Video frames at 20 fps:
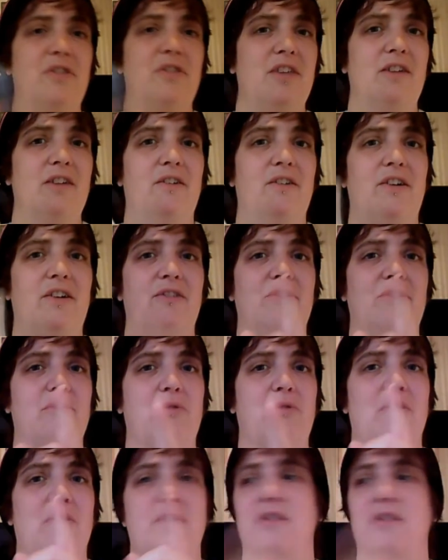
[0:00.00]
see if I've still
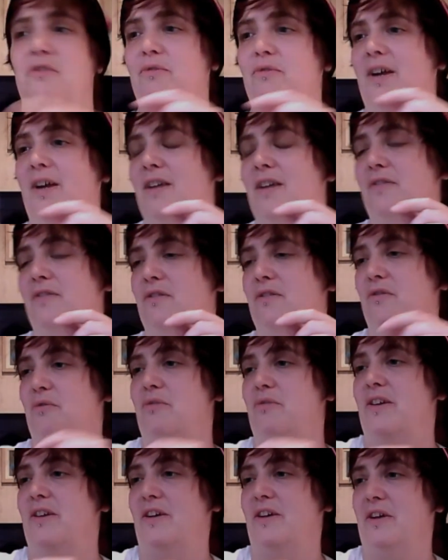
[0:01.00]
got those around, those
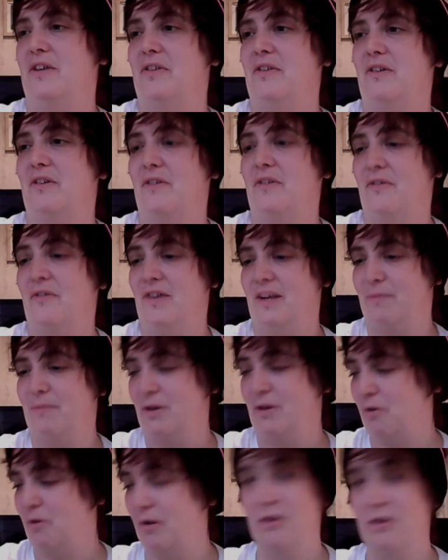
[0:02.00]
old tickets. I think that'd be
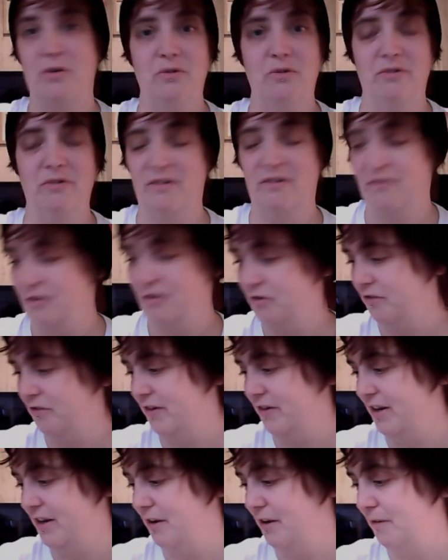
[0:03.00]
quite cool for a future
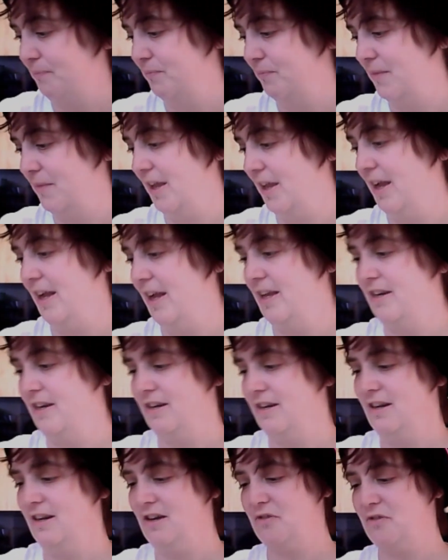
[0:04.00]
video. And
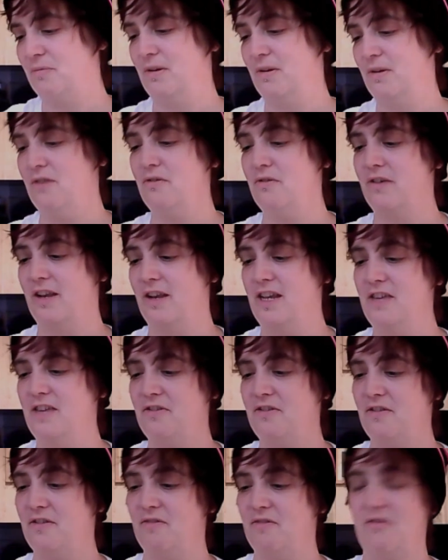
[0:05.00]
last but not least,
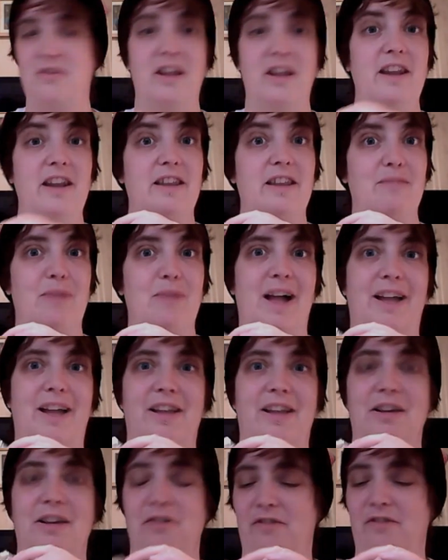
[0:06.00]
still in this
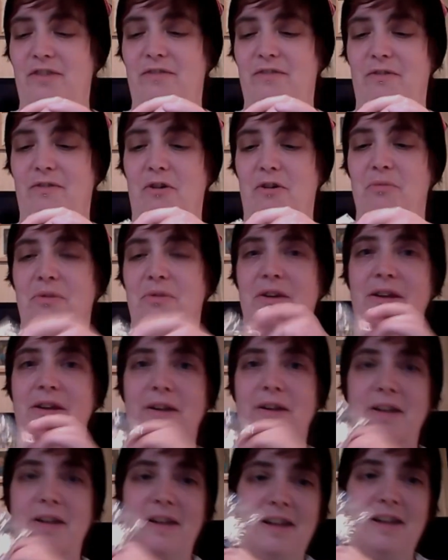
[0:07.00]
packet because I've never opened it,
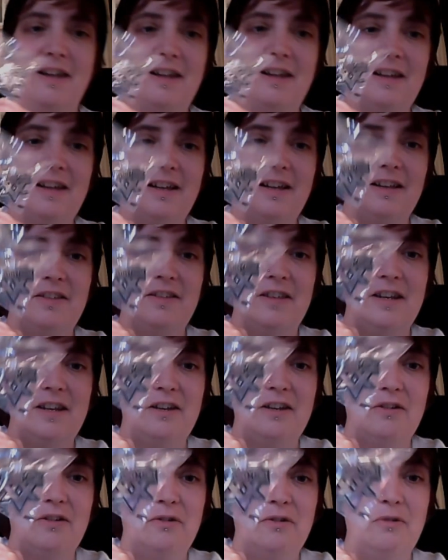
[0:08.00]
is the
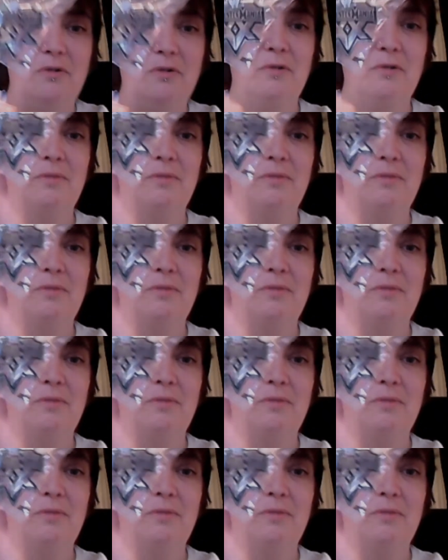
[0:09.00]
little